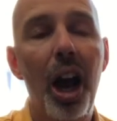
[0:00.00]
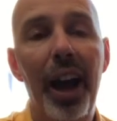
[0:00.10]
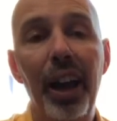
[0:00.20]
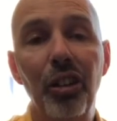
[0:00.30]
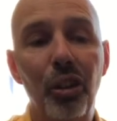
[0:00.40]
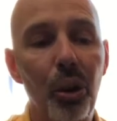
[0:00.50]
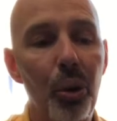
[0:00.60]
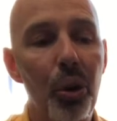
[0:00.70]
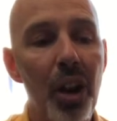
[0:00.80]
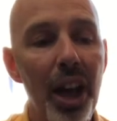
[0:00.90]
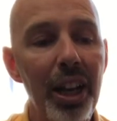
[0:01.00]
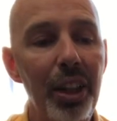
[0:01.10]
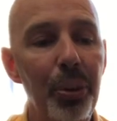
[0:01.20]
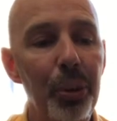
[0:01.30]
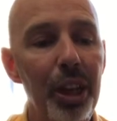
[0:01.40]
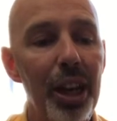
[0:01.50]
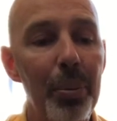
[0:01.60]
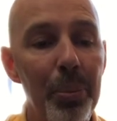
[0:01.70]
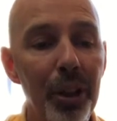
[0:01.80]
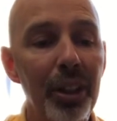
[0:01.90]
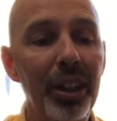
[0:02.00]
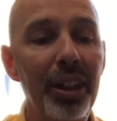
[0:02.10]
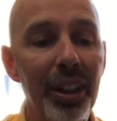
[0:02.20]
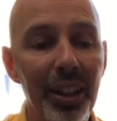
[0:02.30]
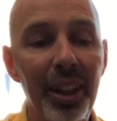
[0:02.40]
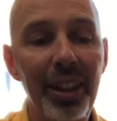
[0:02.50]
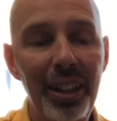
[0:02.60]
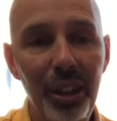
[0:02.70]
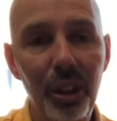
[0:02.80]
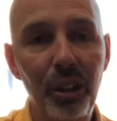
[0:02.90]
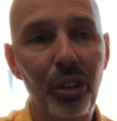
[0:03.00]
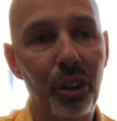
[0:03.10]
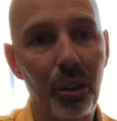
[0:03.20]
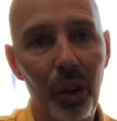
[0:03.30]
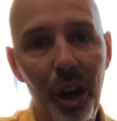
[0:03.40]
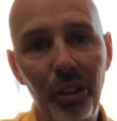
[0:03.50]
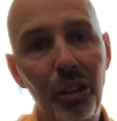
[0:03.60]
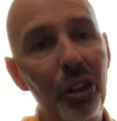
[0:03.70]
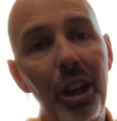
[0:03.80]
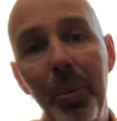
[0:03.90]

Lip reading: And so 93 billion light years across is an